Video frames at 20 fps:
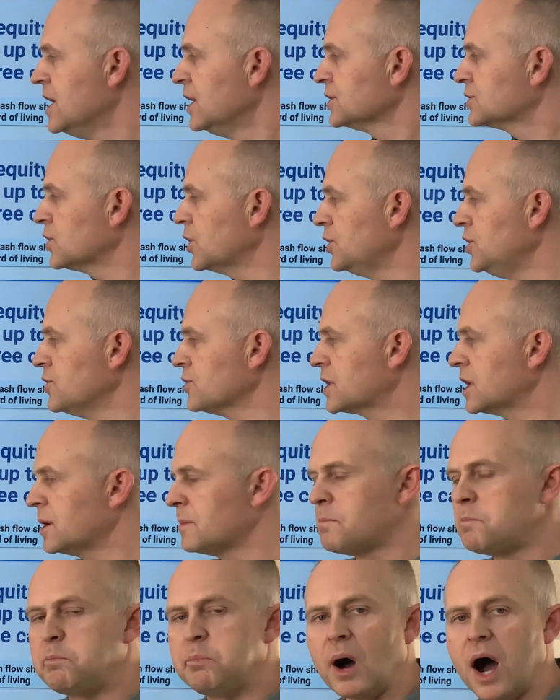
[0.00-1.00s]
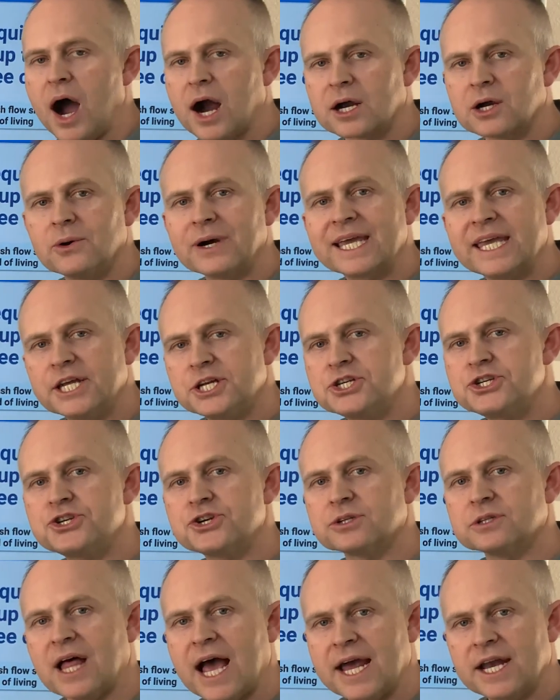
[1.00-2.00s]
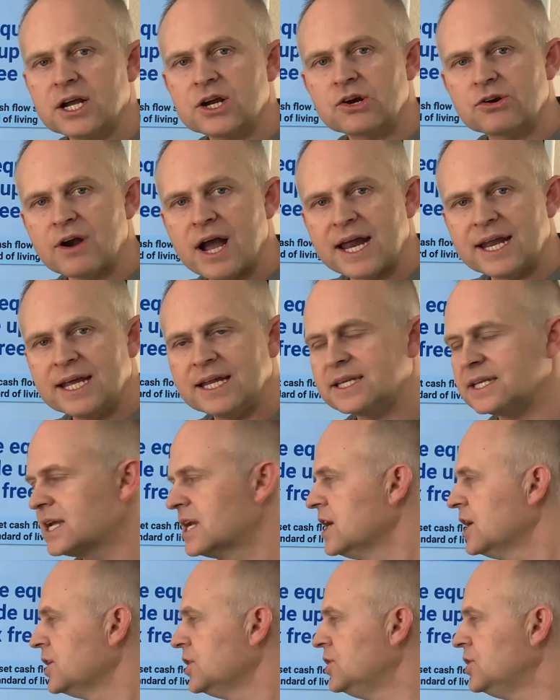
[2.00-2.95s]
So you could borrow against your line of credit,